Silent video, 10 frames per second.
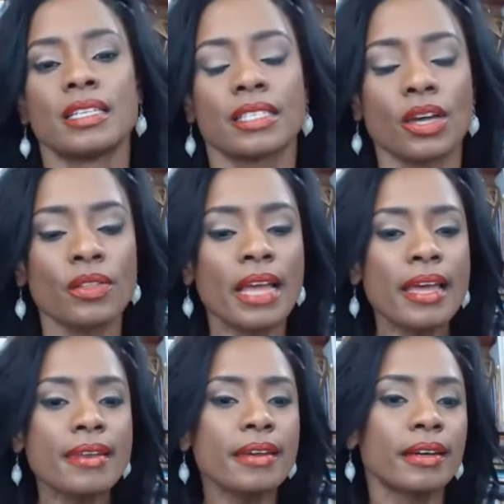So
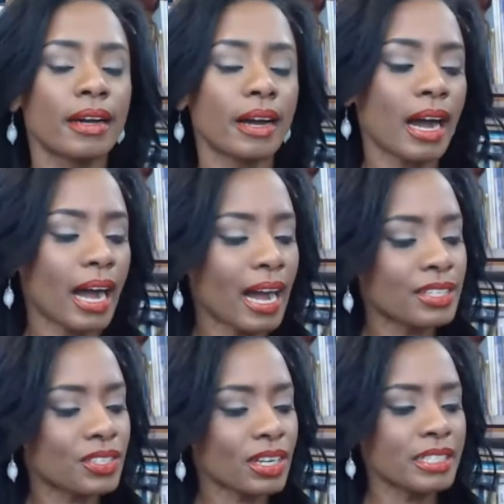then I
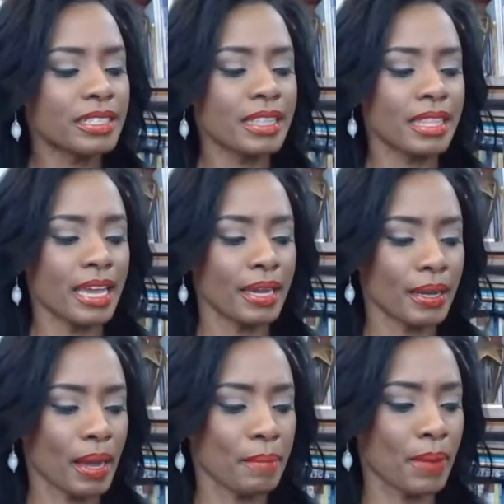started to
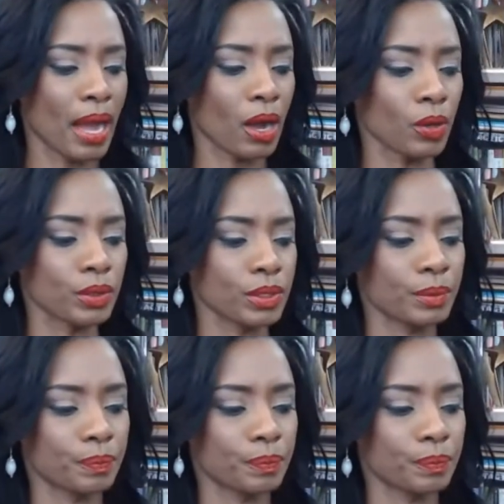think about